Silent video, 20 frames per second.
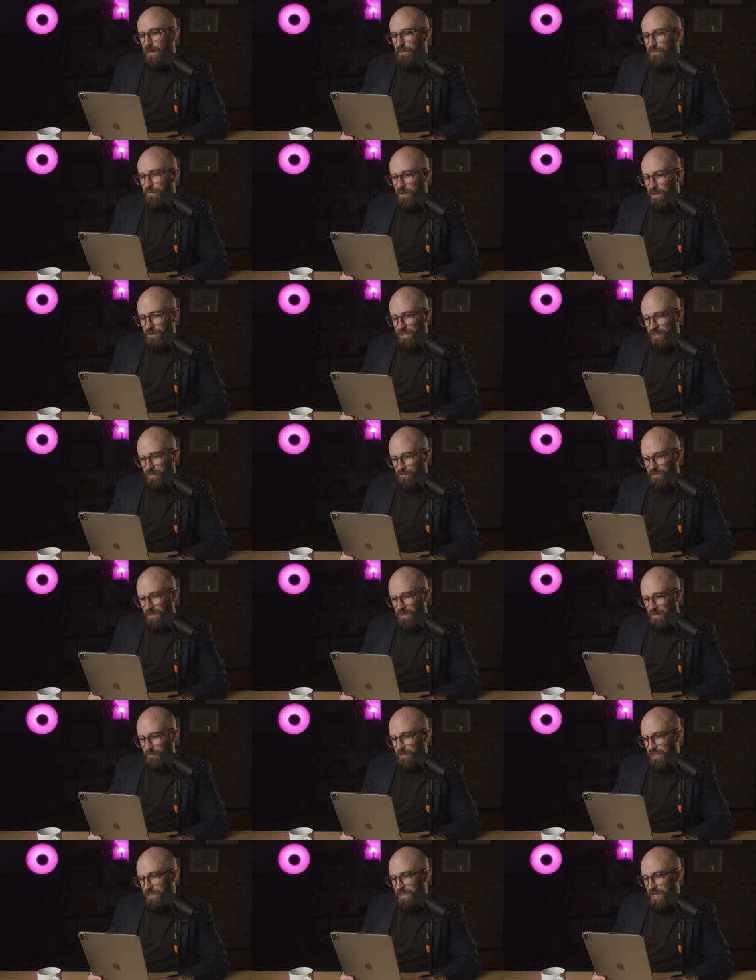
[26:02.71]
a pharma
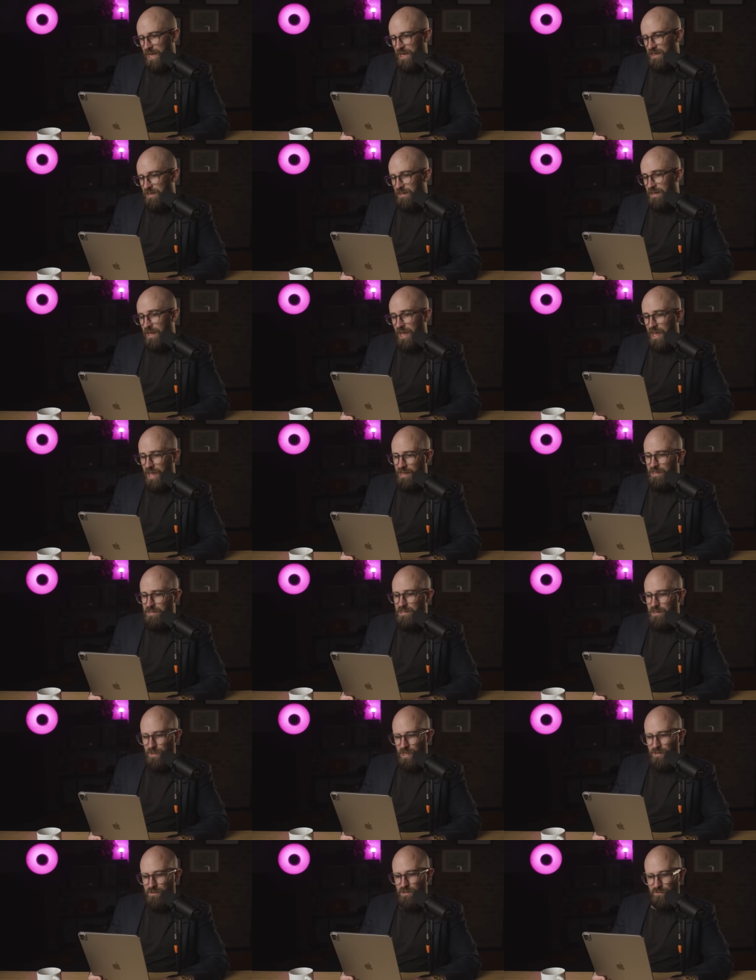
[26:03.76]
company would gain an X
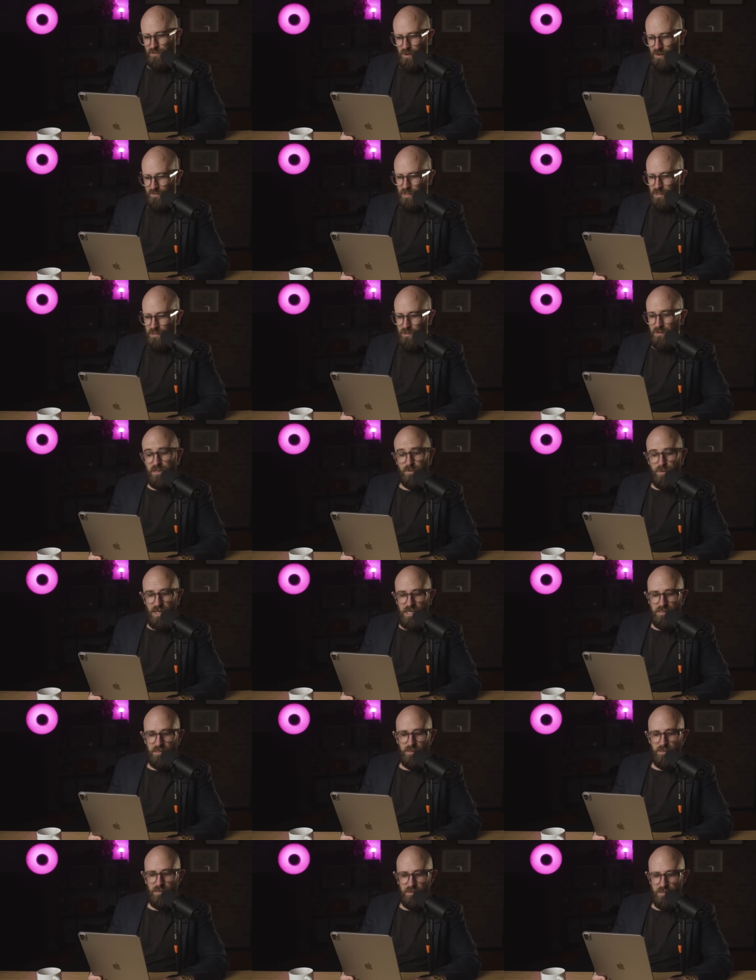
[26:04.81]
amount of revenue
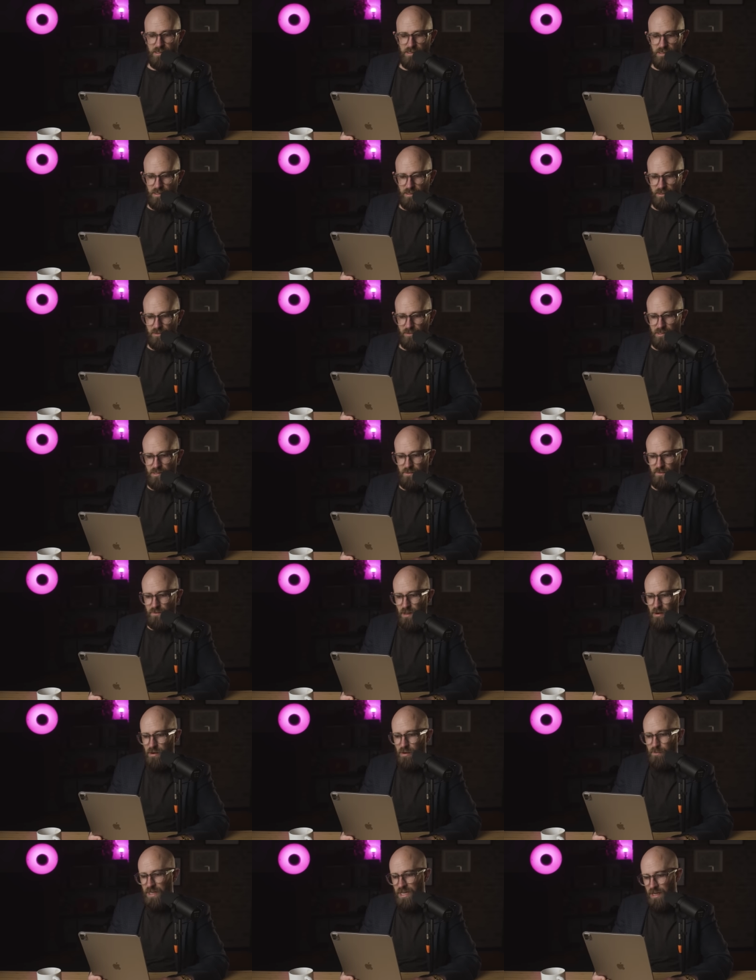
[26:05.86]
depending on the cycles of
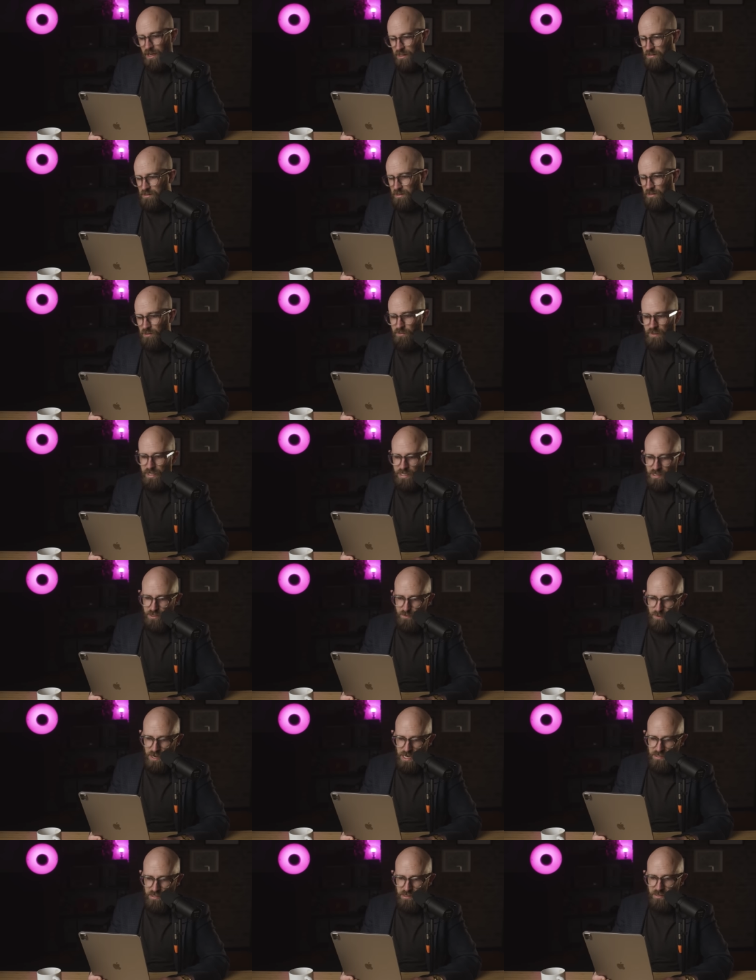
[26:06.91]
therapy undergone by each
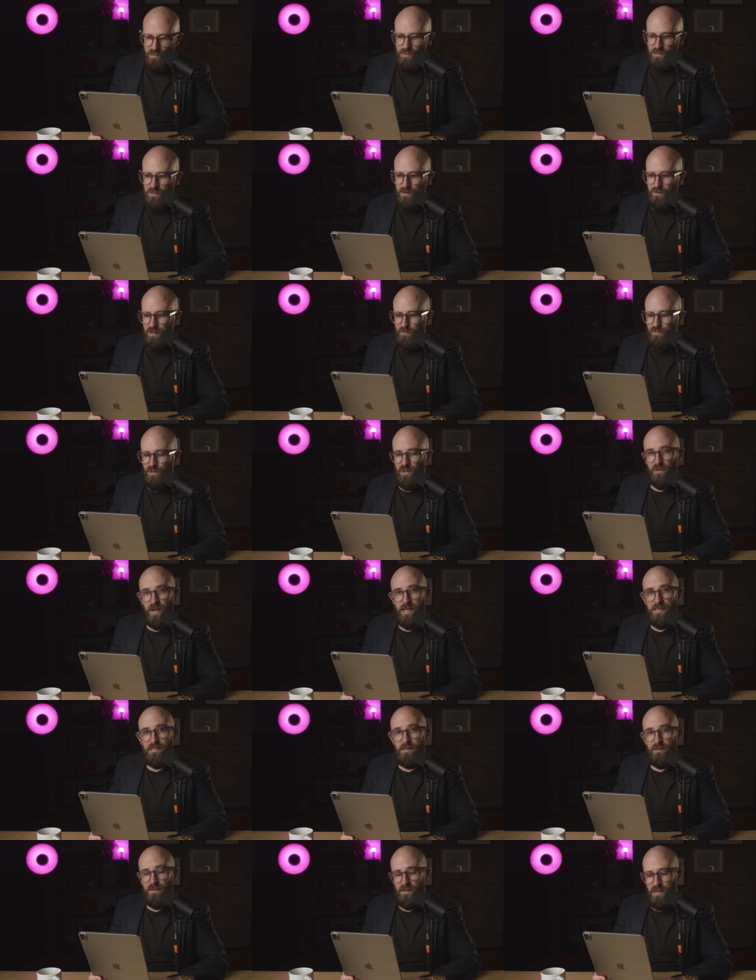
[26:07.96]
patient until they
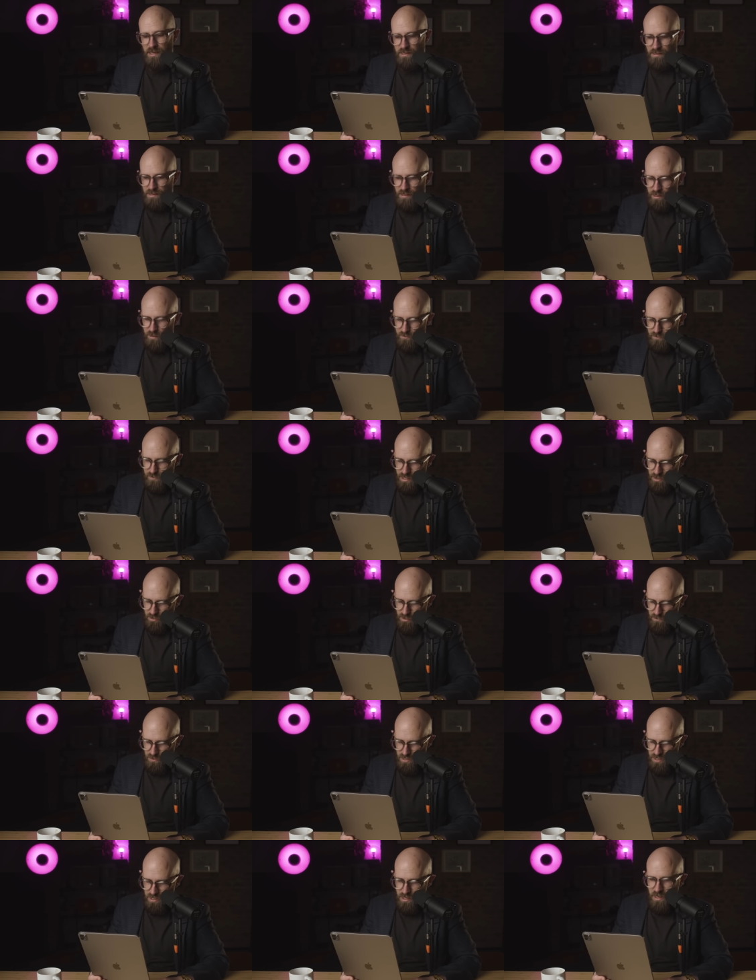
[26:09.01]
progress to the next line of
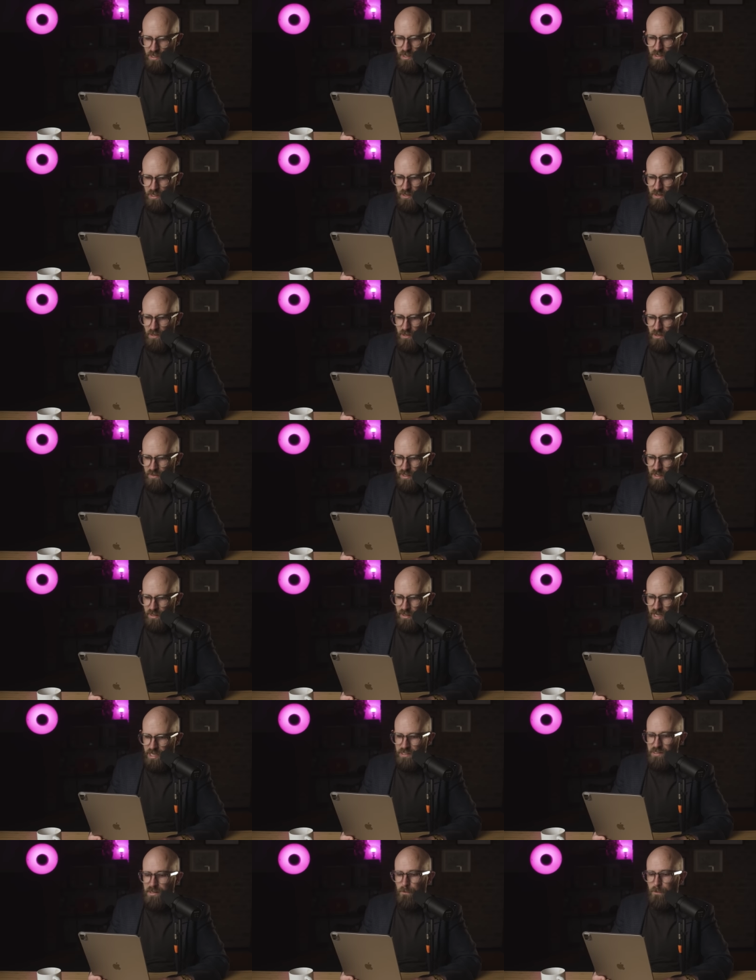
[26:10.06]
therapy. On the other
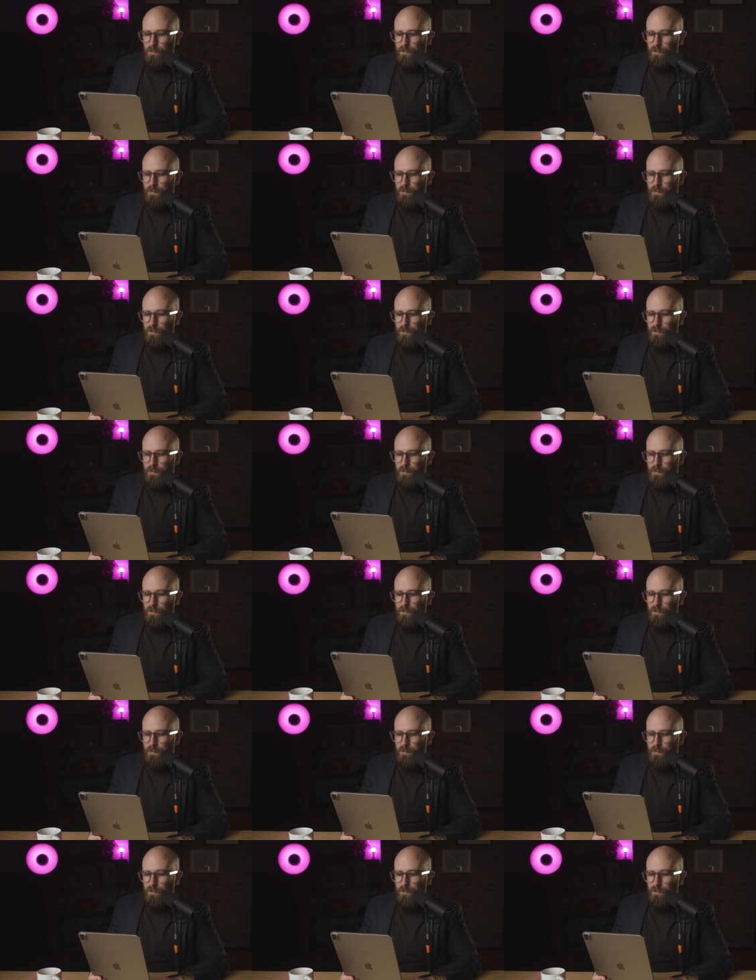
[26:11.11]
hand,